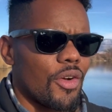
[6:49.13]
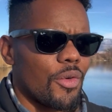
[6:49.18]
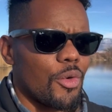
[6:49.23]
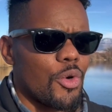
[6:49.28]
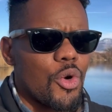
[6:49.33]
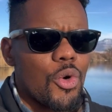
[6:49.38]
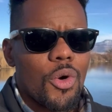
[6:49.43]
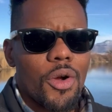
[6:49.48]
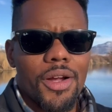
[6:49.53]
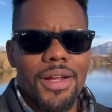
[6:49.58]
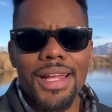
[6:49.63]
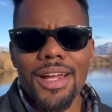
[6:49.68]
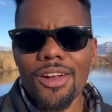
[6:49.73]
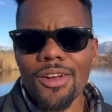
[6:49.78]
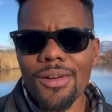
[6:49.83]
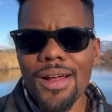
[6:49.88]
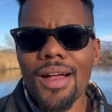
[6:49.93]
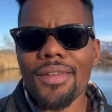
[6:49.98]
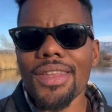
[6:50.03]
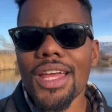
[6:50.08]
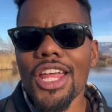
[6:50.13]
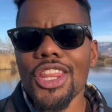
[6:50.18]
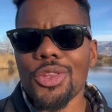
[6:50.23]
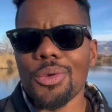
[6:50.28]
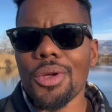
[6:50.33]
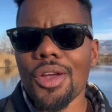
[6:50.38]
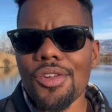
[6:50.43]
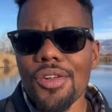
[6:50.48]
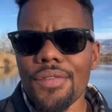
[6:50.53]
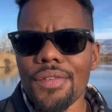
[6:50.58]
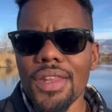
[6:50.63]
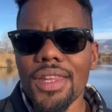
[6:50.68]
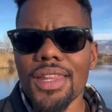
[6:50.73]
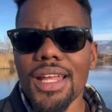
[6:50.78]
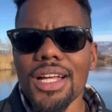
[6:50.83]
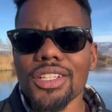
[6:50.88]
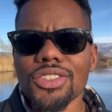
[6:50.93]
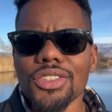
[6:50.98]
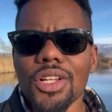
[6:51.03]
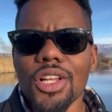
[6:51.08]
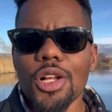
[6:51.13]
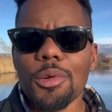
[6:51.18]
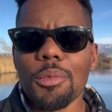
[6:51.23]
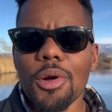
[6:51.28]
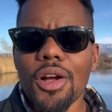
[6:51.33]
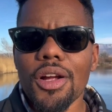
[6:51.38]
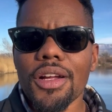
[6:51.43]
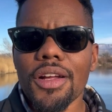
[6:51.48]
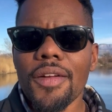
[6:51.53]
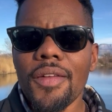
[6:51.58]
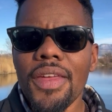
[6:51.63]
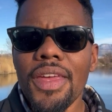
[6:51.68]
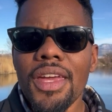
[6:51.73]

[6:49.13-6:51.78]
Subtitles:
who are around that $350,000 mark,